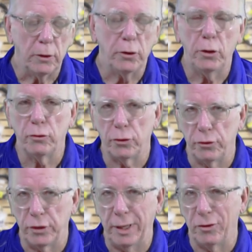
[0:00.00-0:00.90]
user
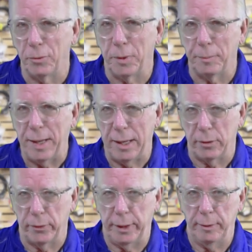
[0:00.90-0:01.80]
changeable
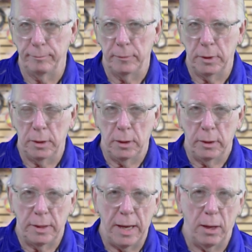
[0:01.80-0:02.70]
battery.
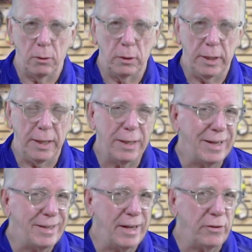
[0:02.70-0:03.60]
Now, in
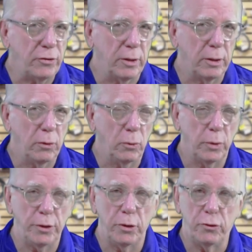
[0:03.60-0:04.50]
addition,
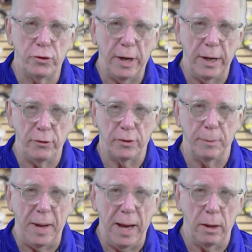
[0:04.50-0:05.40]
when you change
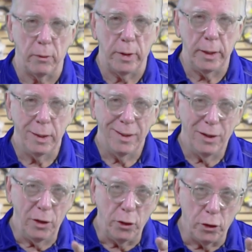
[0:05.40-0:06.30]
the battery,
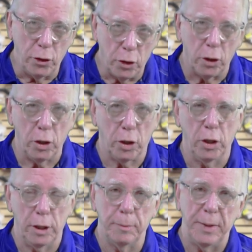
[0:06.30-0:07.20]
you're
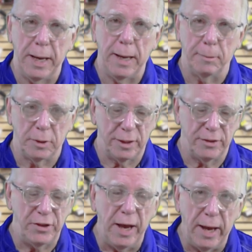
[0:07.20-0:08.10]
gonna be able to
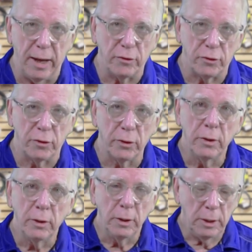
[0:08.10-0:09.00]
test
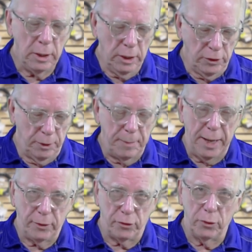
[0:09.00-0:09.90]
to
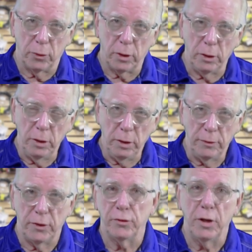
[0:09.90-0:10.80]
make sure
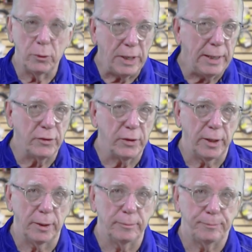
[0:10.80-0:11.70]
there's no leaks
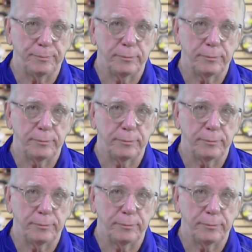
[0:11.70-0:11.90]
in it.